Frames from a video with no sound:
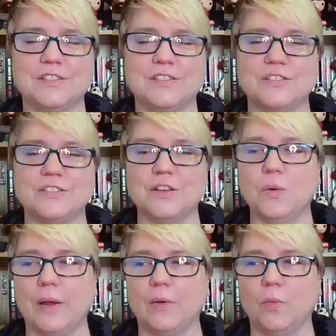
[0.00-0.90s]

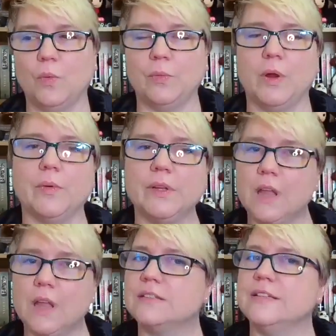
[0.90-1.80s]
So when we were in
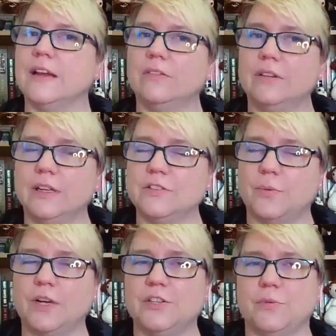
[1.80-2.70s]
lockdown in
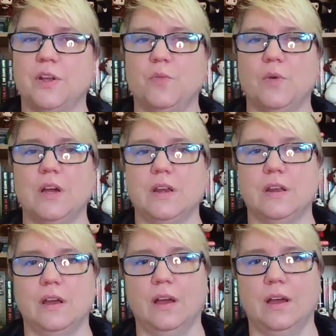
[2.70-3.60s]

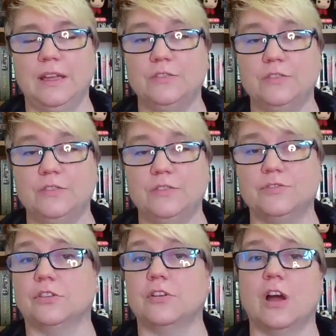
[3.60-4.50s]
2021,
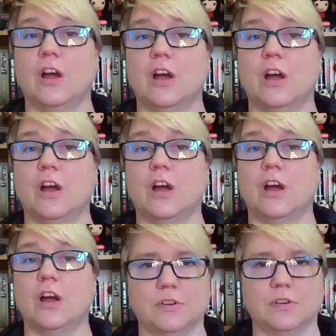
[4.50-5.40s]
EasterCon was online.
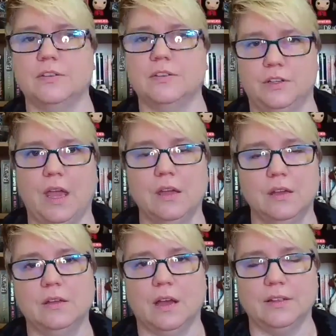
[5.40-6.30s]
EasterCon is a
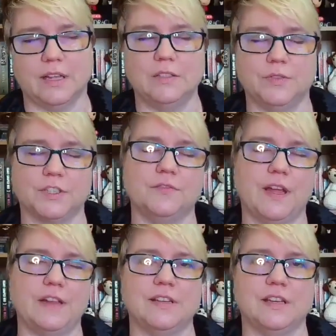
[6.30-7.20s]
UK science
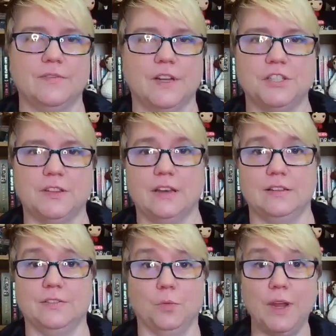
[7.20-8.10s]
fiction fantasy convention
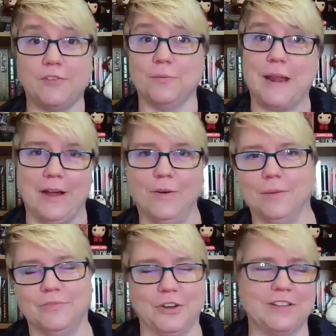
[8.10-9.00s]
that is a week from
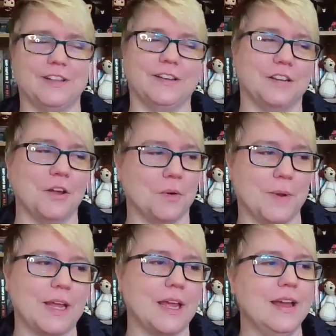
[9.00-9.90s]
now. I'm very excited to go
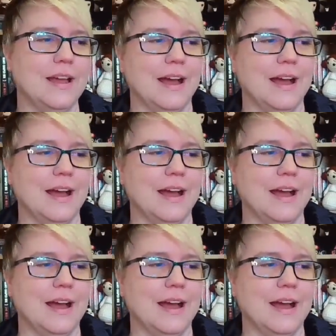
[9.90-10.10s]
in a week.